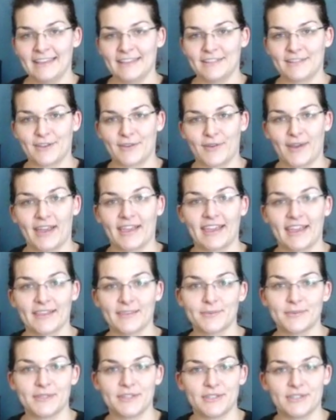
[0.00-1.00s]
So I
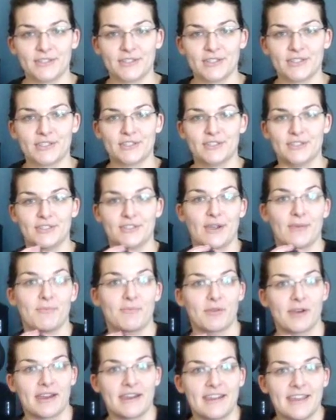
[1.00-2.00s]
guess we should just
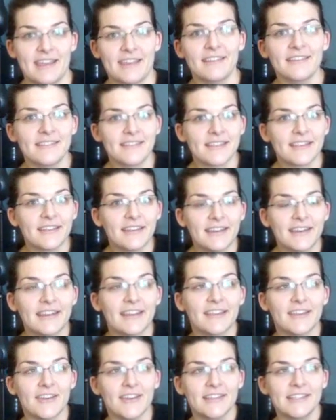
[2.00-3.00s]
jump right into the
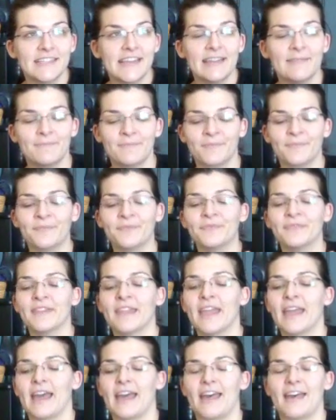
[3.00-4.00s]
knitting content.
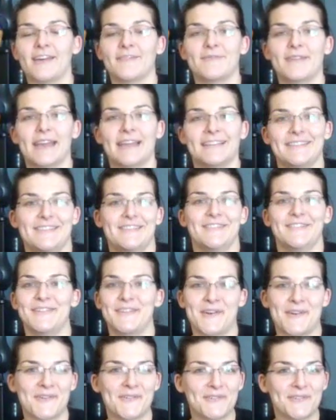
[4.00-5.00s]
Uh, as you
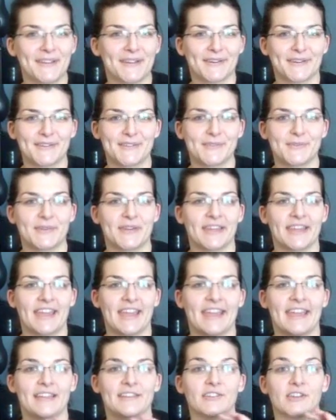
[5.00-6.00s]
know, we are doing
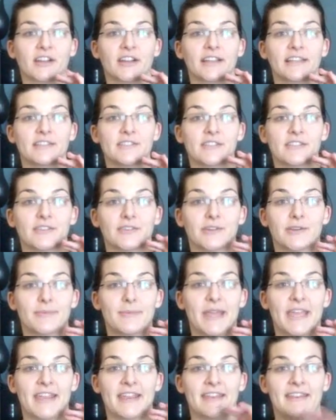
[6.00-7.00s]
a Dark and
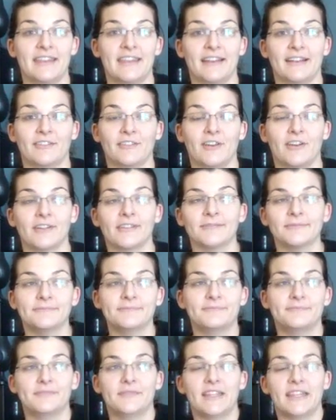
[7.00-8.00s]
Stormy knit along.
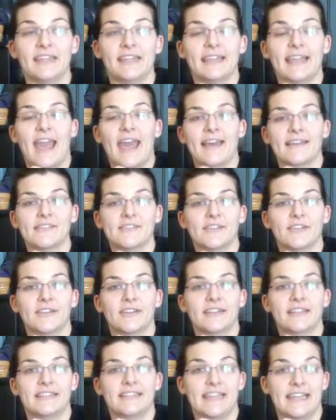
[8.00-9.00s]
The cast
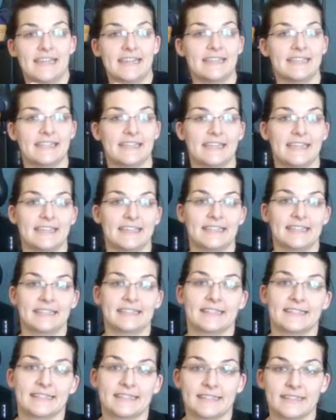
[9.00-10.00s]
on date
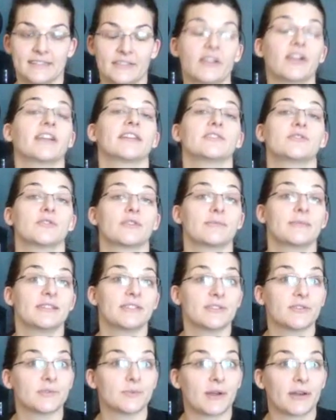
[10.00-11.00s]
is Dark and Stormy
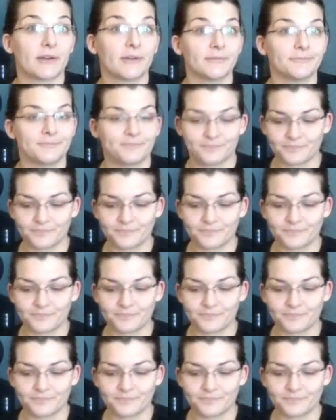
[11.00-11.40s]
is a sweater.